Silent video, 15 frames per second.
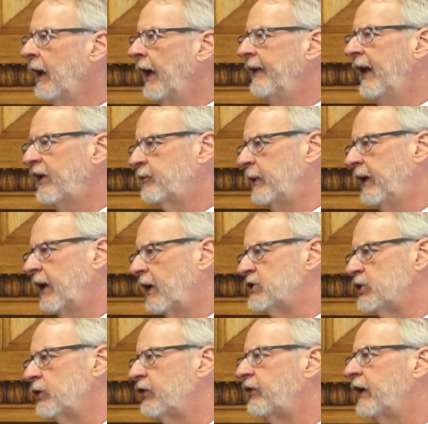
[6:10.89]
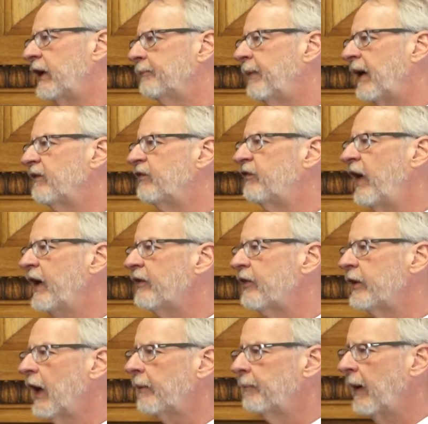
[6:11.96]
And that's because you see it by faith,
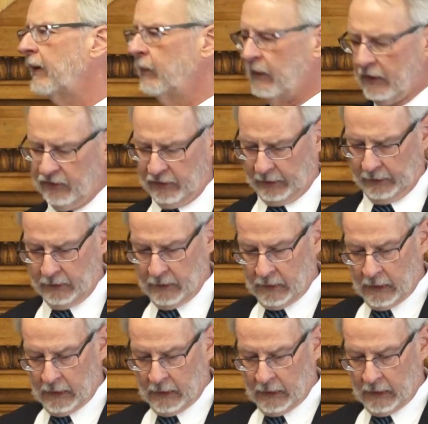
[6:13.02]
not by reason.